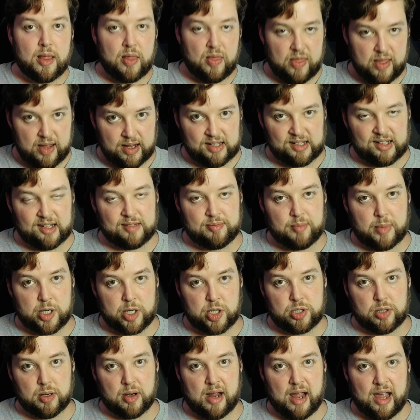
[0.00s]
this is my
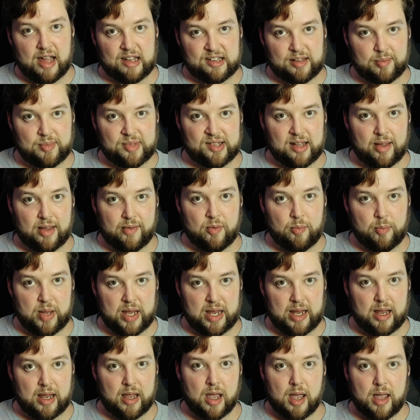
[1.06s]
Shure
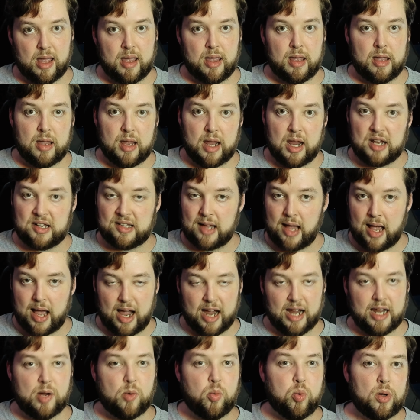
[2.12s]
SM7B. It's a
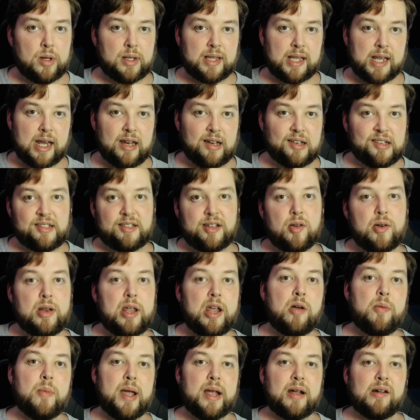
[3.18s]
high-quality
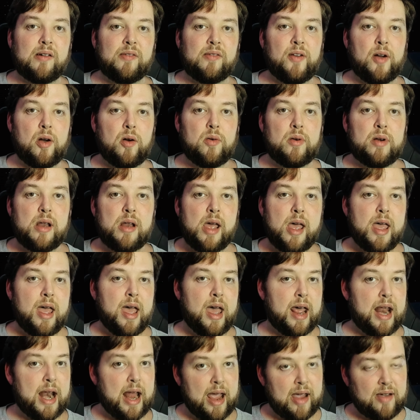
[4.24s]
studio microphone,
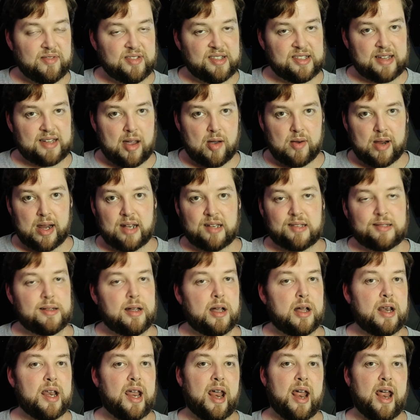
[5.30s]
and I have sound gates
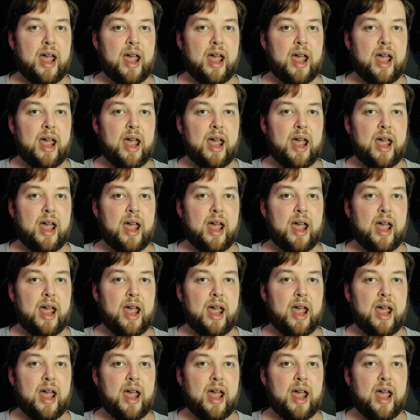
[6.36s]
on, and